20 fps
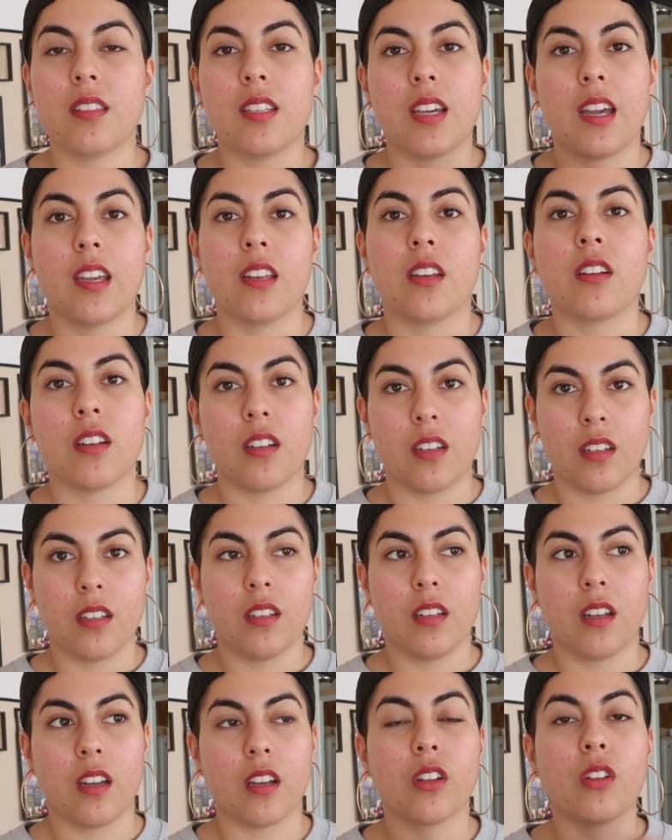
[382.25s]
tighter,
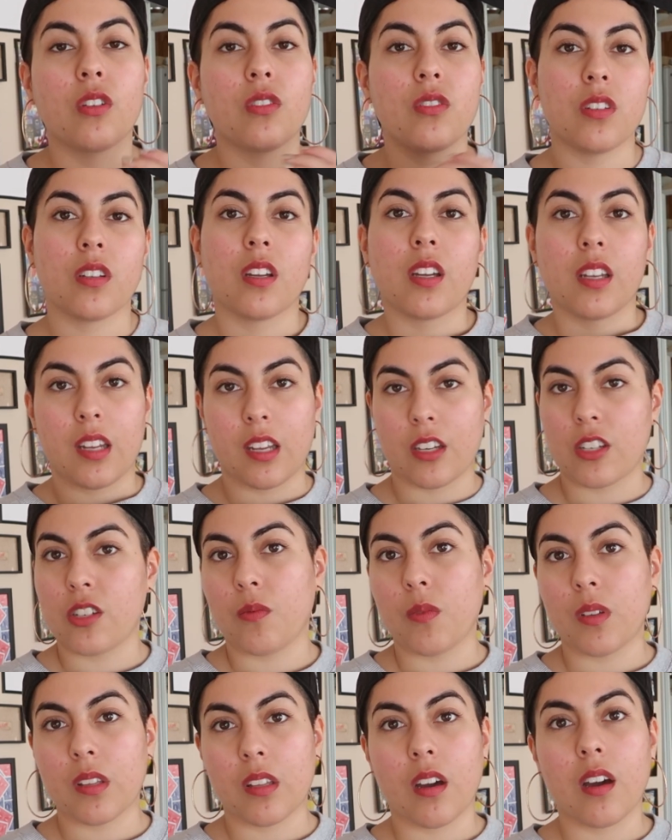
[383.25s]
a closer
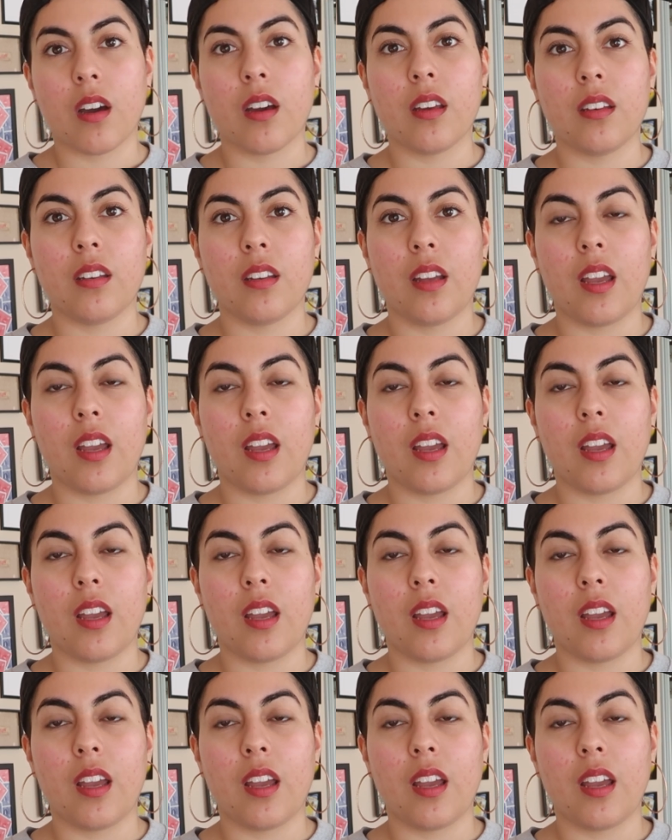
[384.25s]
connection with God.